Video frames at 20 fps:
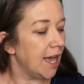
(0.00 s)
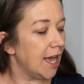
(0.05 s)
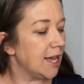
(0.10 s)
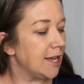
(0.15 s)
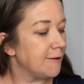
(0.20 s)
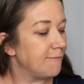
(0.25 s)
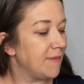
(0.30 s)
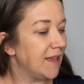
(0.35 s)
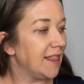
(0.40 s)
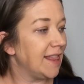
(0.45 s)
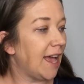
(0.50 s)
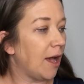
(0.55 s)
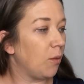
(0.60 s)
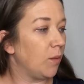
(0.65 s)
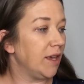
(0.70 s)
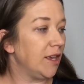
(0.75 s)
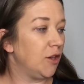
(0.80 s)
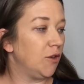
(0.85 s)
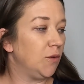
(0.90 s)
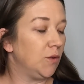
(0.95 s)

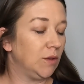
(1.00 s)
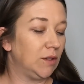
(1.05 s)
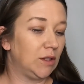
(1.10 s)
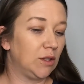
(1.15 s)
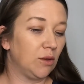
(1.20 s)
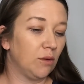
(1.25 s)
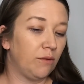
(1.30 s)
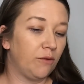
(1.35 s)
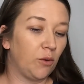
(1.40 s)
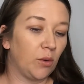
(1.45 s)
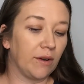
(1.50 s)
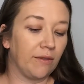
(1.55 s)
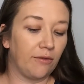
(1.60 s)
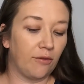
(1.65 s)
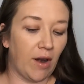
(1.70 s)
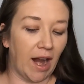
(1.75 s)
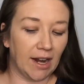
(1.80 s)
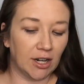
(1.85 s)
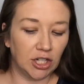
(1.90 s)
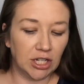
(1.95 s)
that we use for
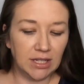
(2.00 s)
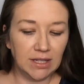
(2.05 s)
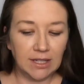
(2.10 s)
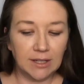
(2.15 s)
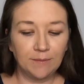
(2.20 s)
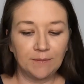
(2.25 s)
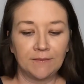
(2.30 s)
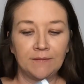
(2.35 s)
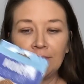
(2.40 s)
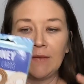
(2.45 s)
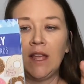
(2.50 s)
fractions.